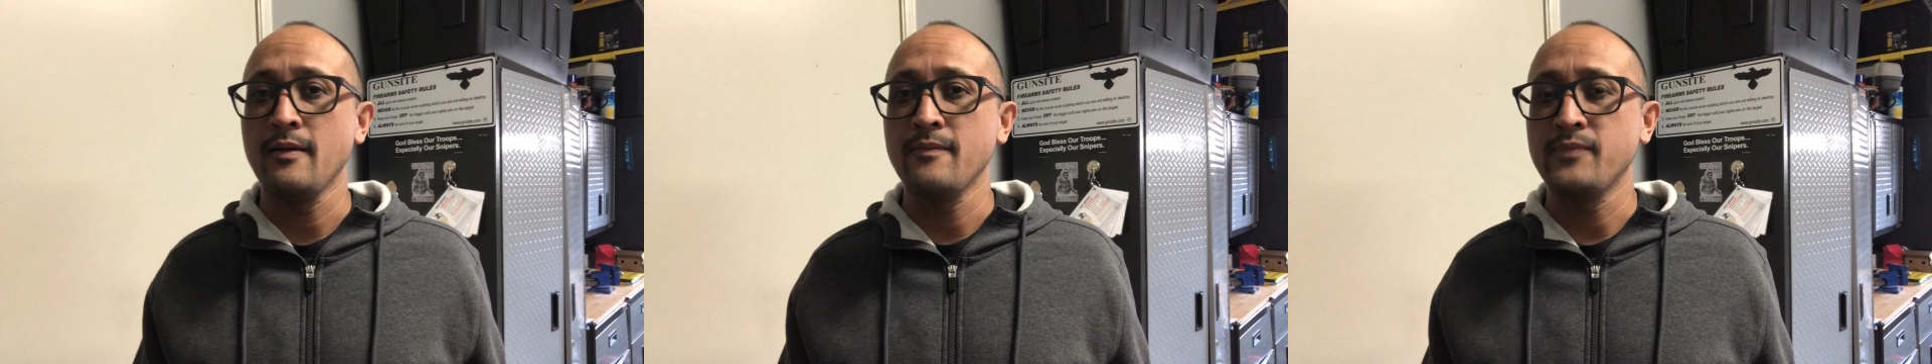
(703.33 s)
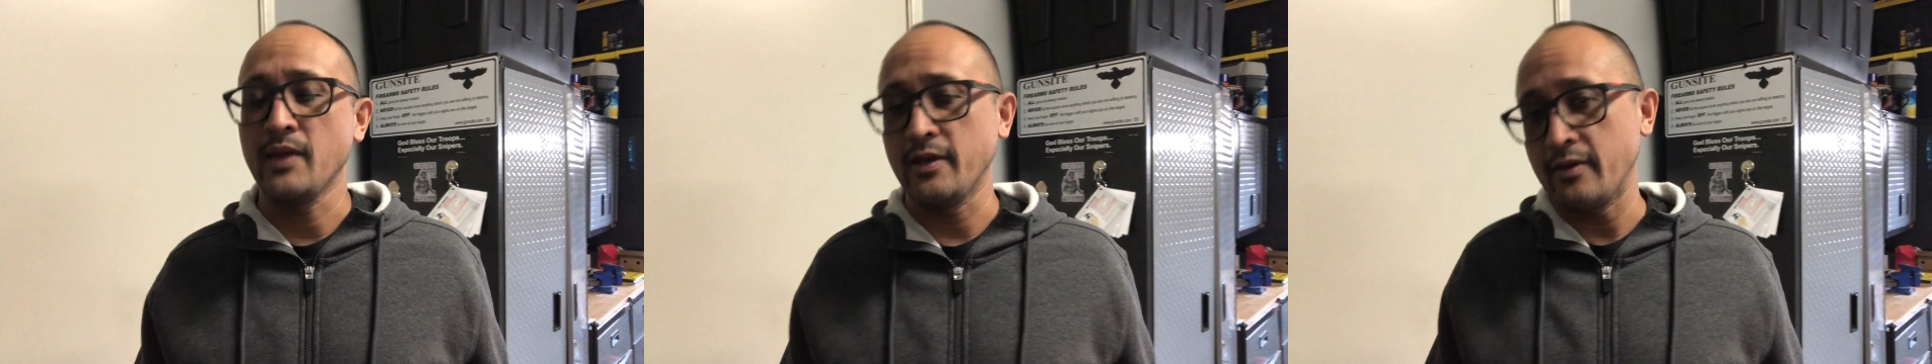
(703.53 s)

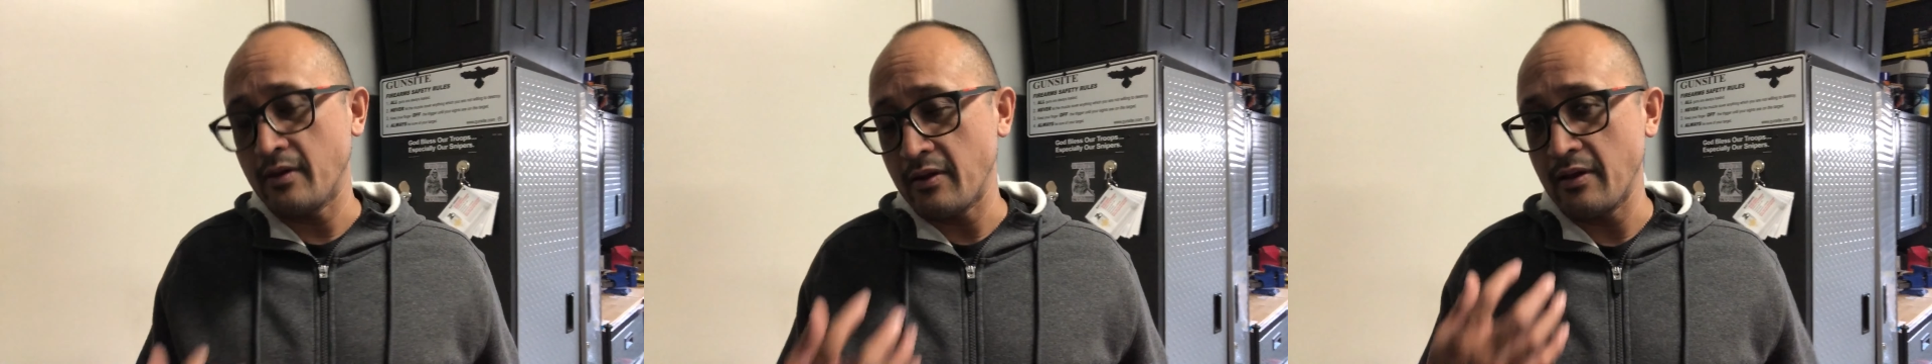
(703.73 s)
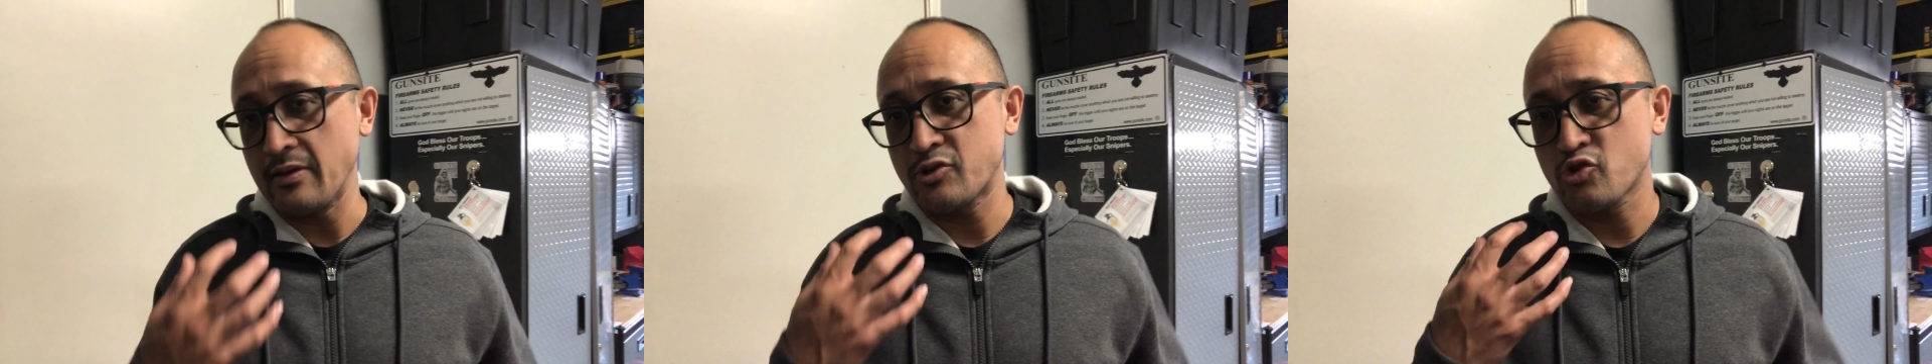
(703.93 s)
then
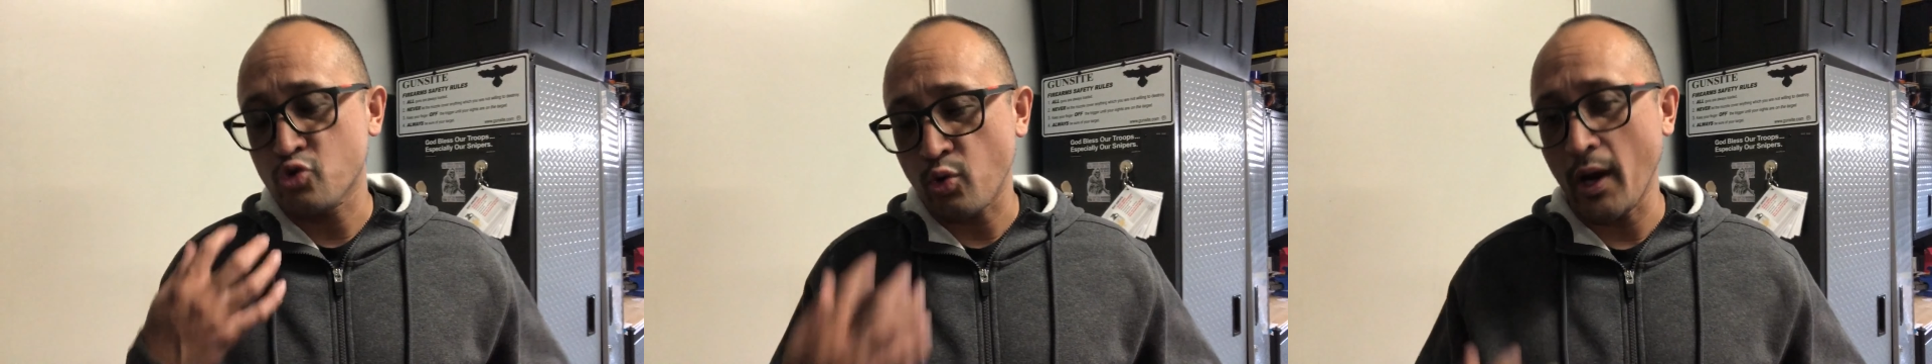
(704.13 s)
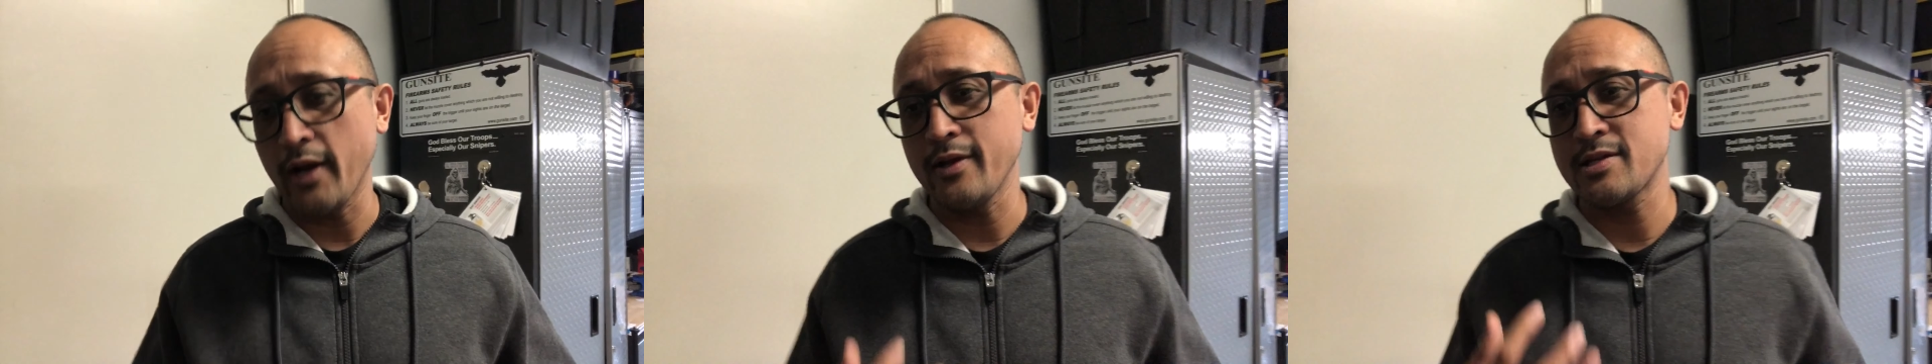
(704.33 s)

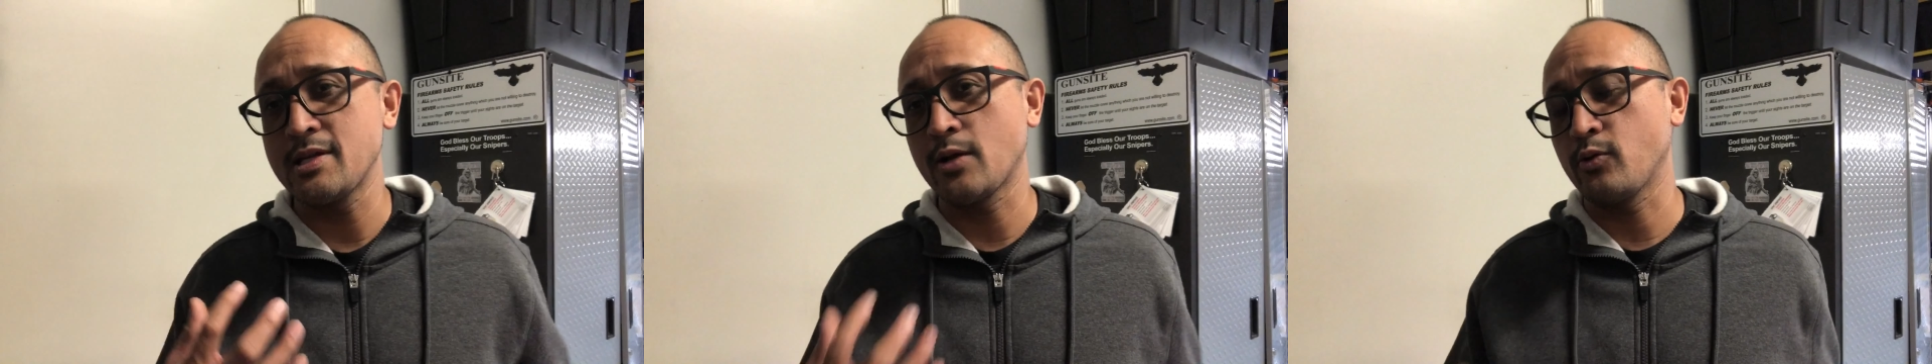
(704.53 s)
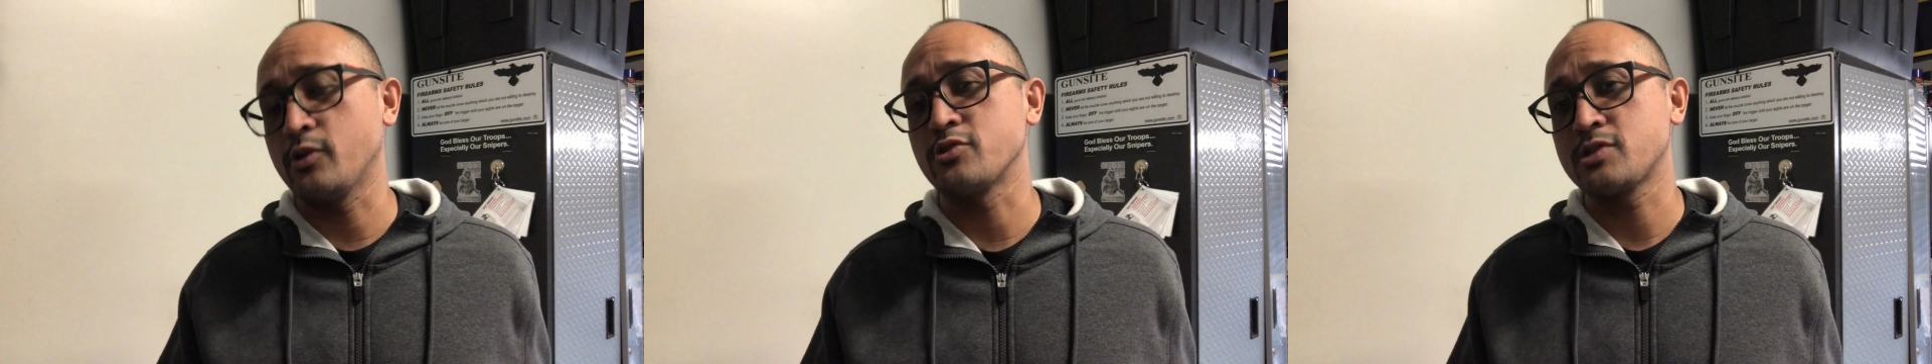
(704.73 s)
try to
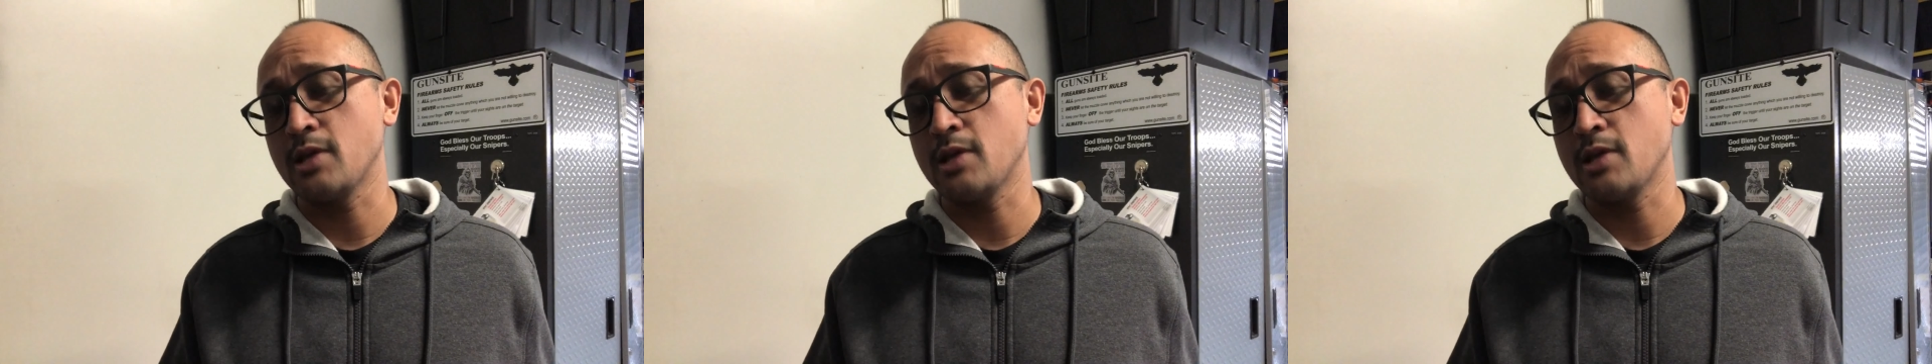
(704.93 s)
stick with those